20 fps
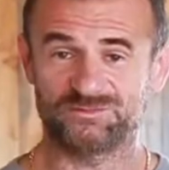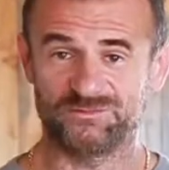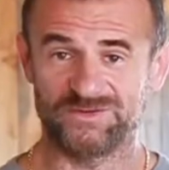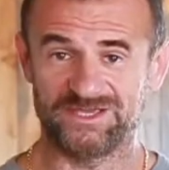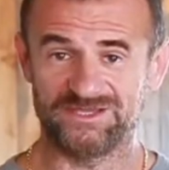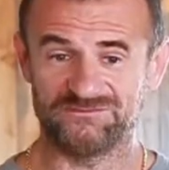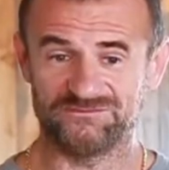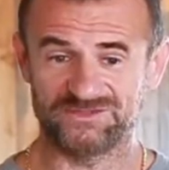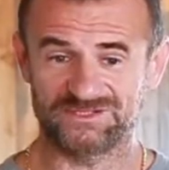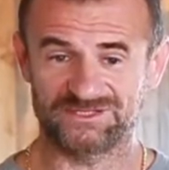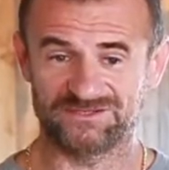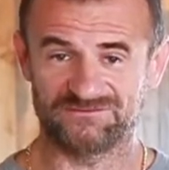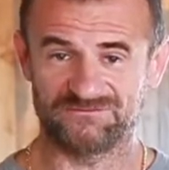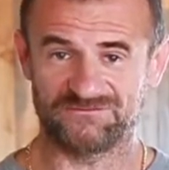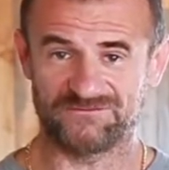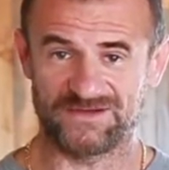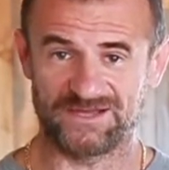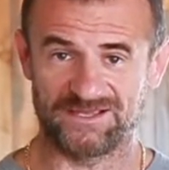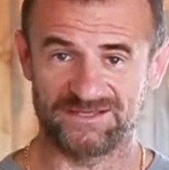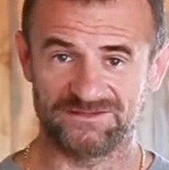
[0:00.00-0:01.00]
way we can
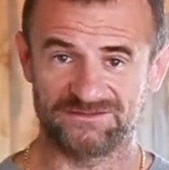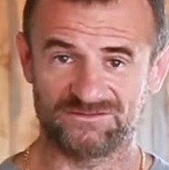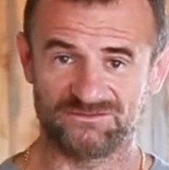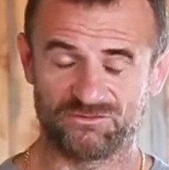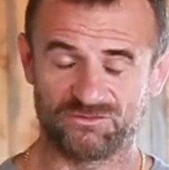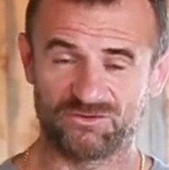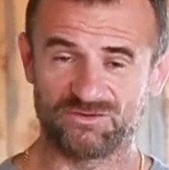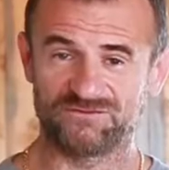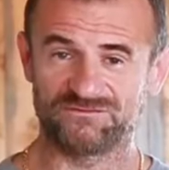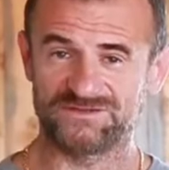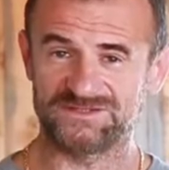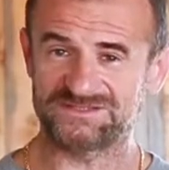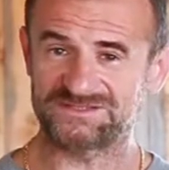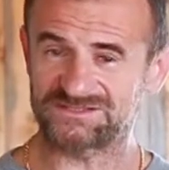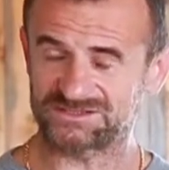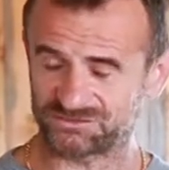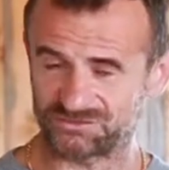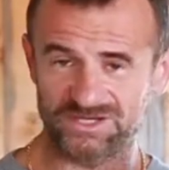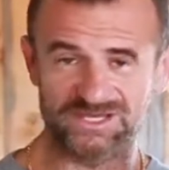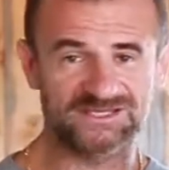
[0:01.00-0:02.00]
find all of these
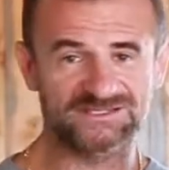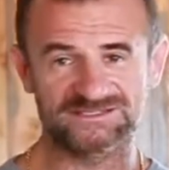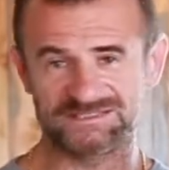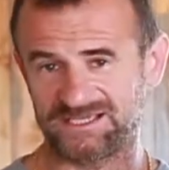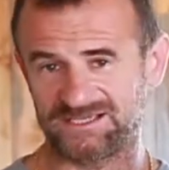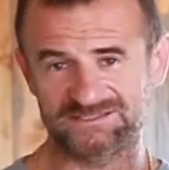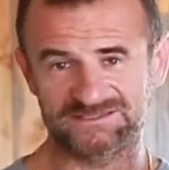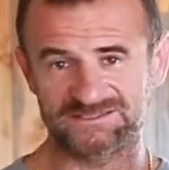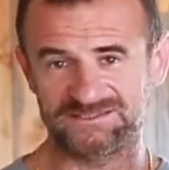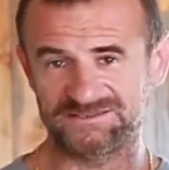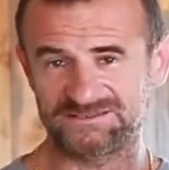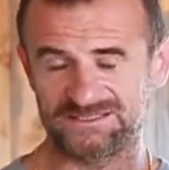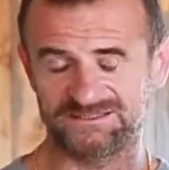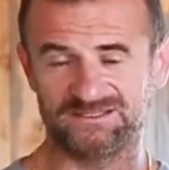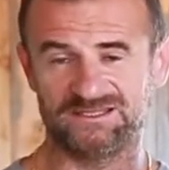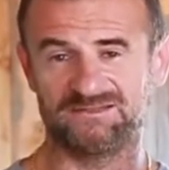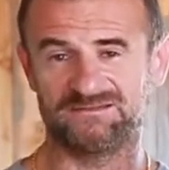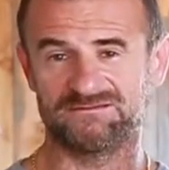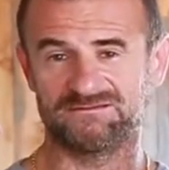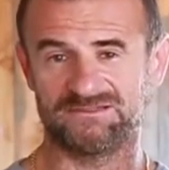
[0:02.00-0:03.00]
crazy acids
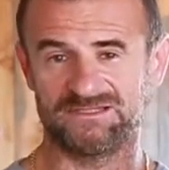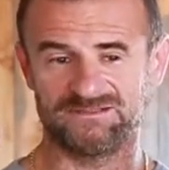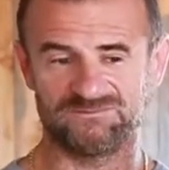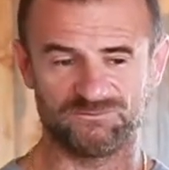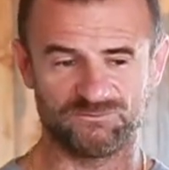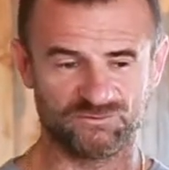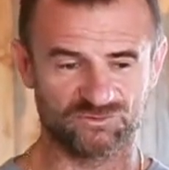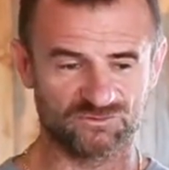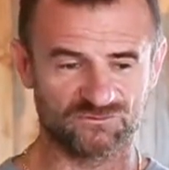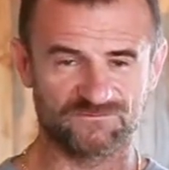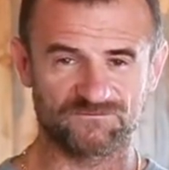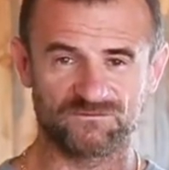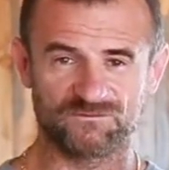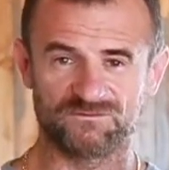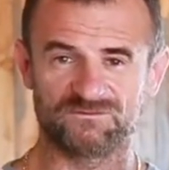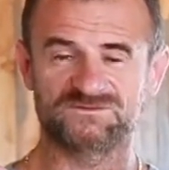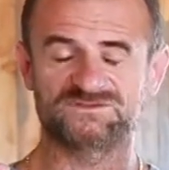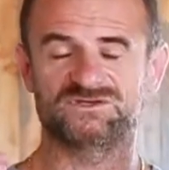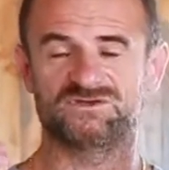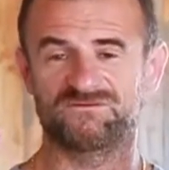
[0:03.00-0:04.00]
and
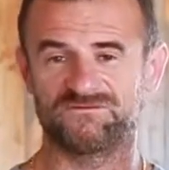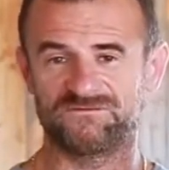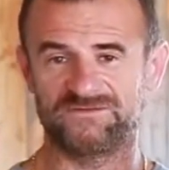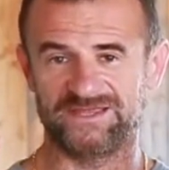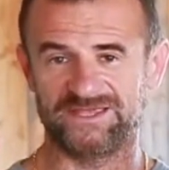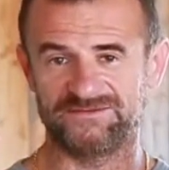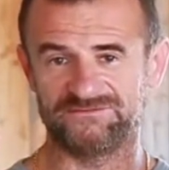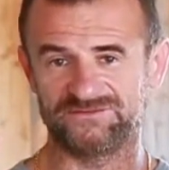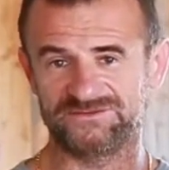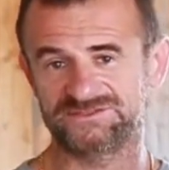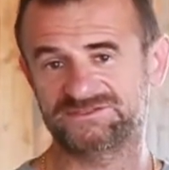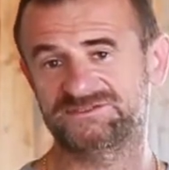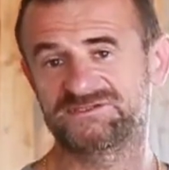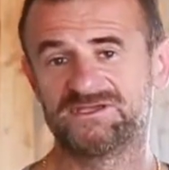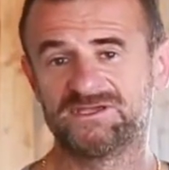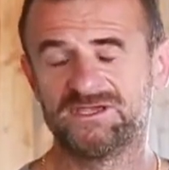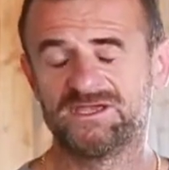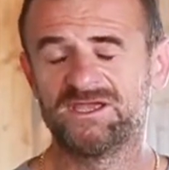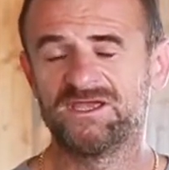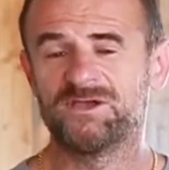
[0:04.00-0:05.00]
beautiful sort of flavors,
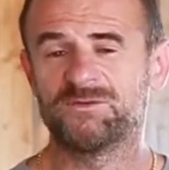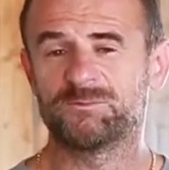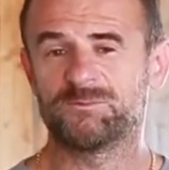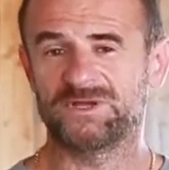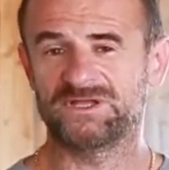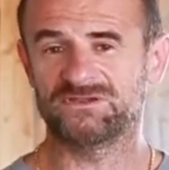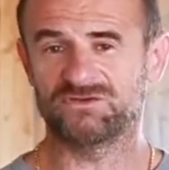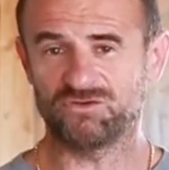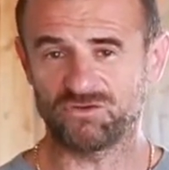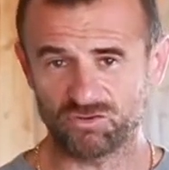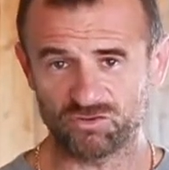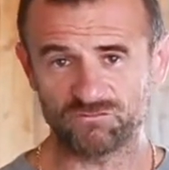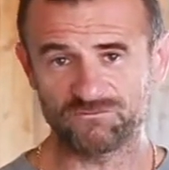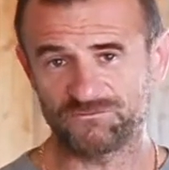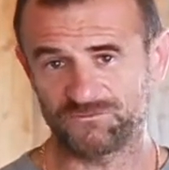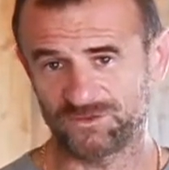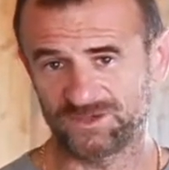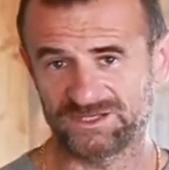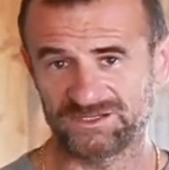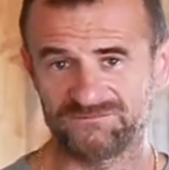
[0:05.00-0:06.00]
but
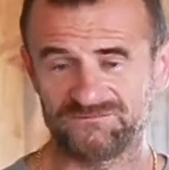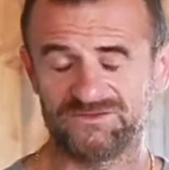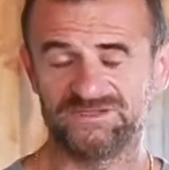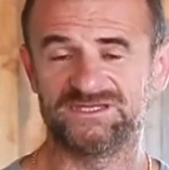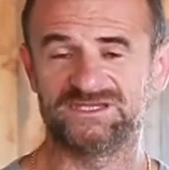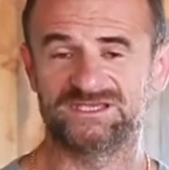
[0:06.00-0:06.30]
hopefully with the